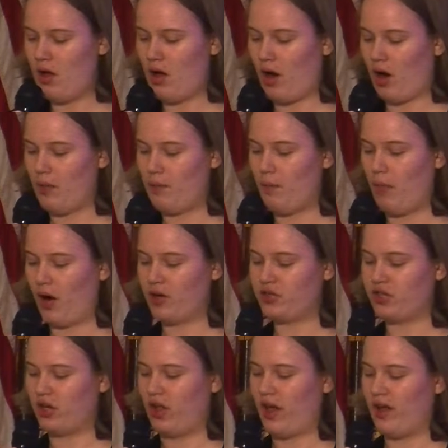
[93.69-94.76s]
are
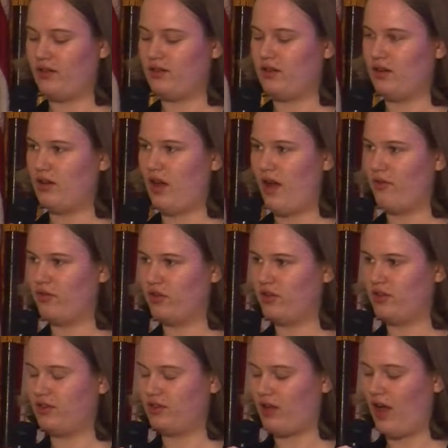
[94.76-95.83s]
marginalized in every
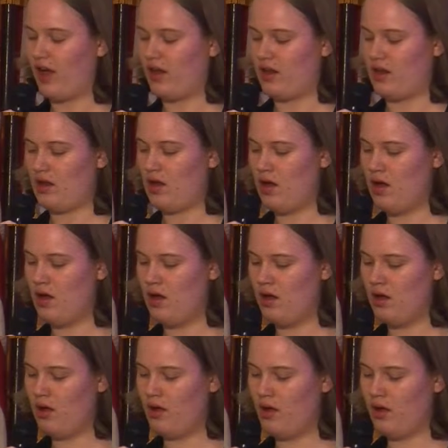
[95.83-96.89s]
society.
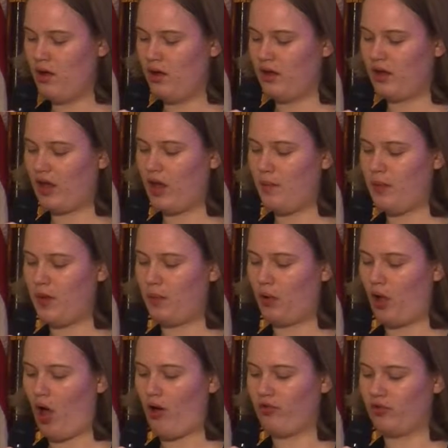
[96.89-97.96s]
Gay people
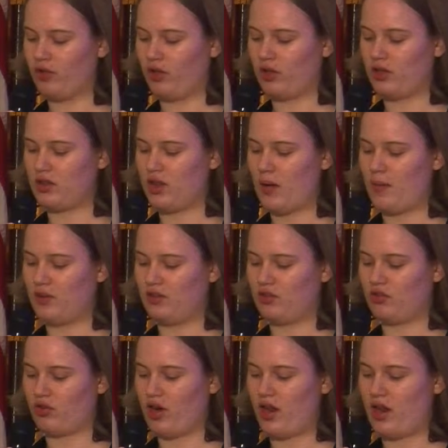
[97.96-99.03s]
often look at them as
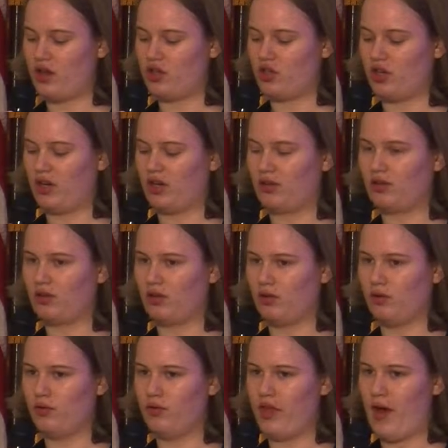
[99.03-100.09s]
strange and
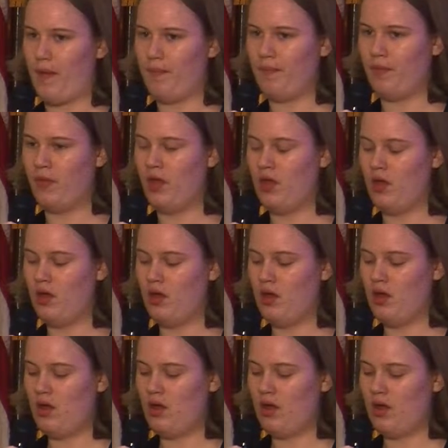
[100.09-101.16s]
exclude them.
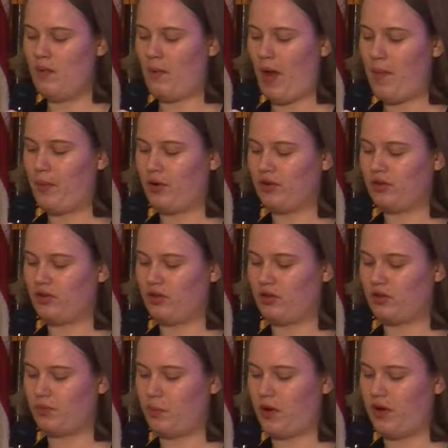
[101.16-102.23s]
In my personal
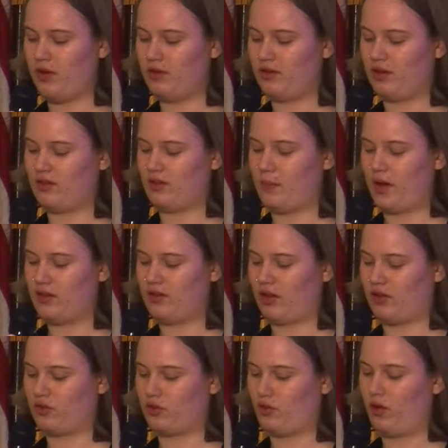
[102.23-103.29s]
experience as a
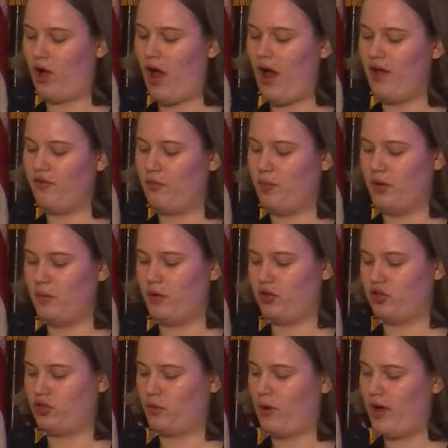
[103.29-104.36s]
bisexual, I have been
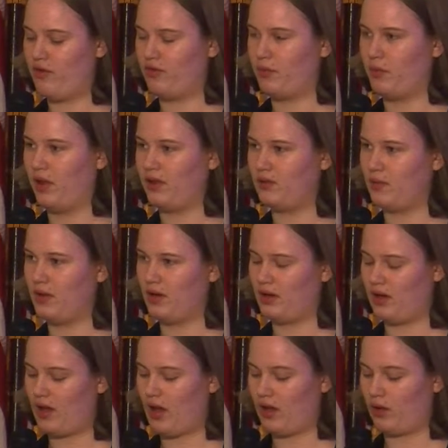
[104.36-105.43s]
pushed away from lesbian
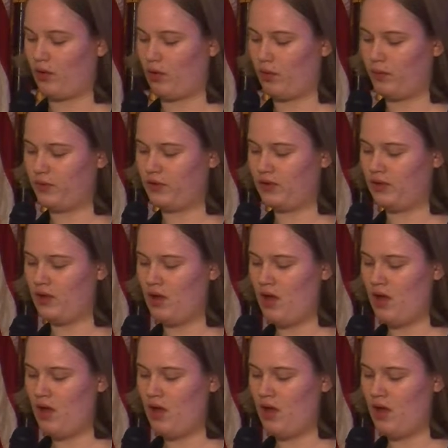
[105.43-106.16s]
and gay groups